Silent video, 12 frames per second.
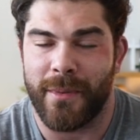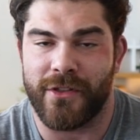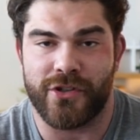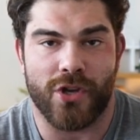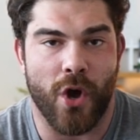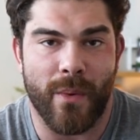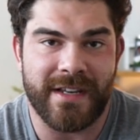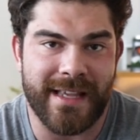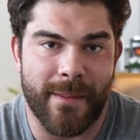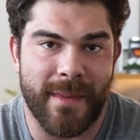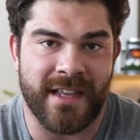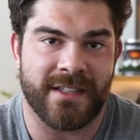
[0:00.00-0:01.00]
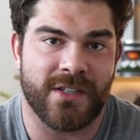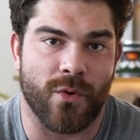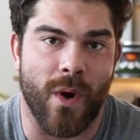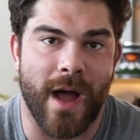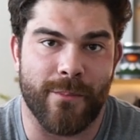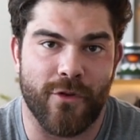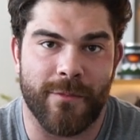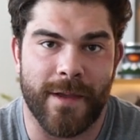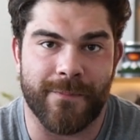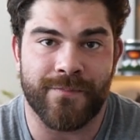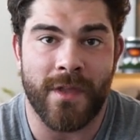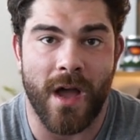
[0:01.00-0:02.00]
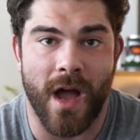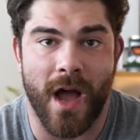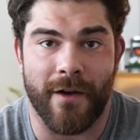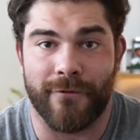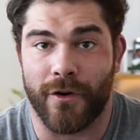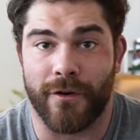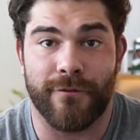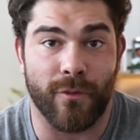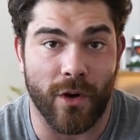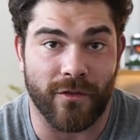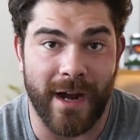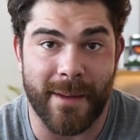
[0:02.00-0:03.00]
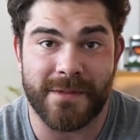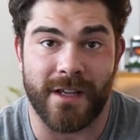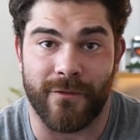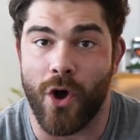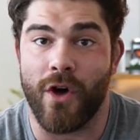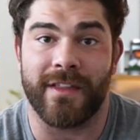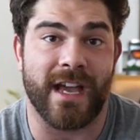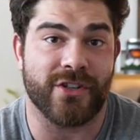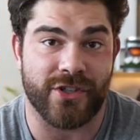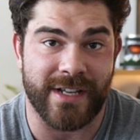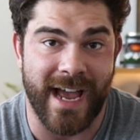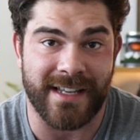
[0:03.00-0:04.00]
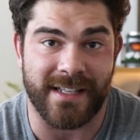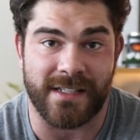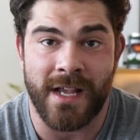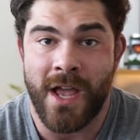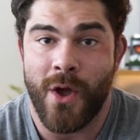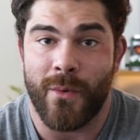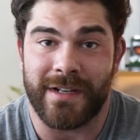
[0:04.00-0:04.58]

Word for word: But there's always that main squat movement uh, for four reps of all the exercises.